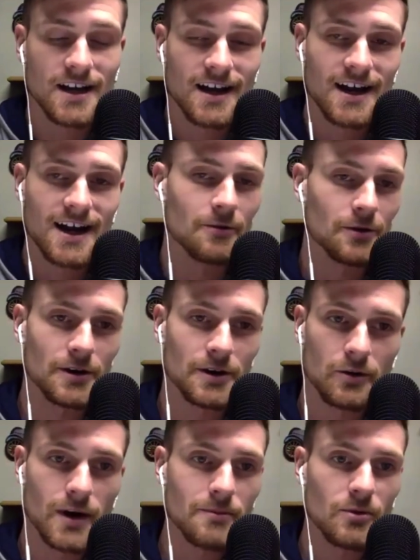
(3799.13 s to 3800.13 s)
And then we're going to go
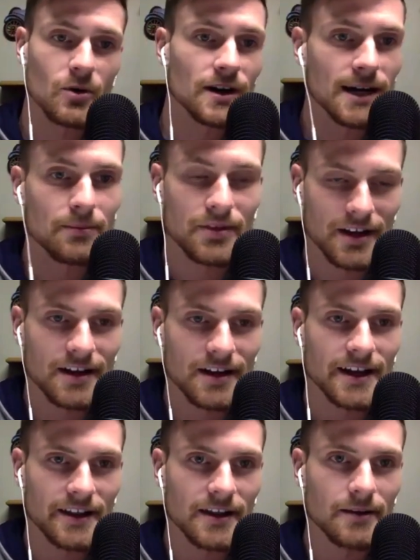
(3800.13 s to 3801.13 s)
way more in depth in,
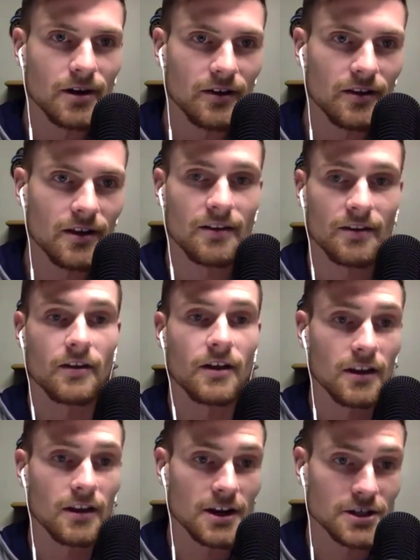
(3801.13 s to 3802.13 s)
in the month on, on the
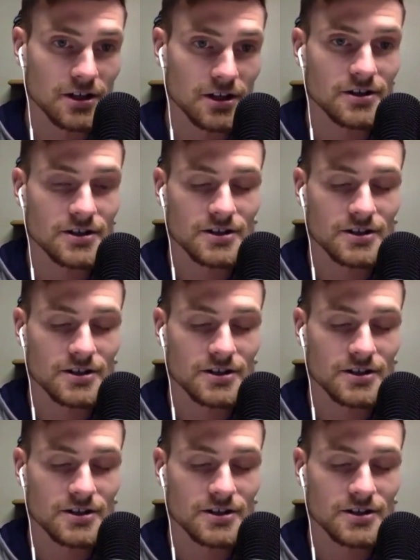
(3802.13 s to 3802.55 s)
launch and learn.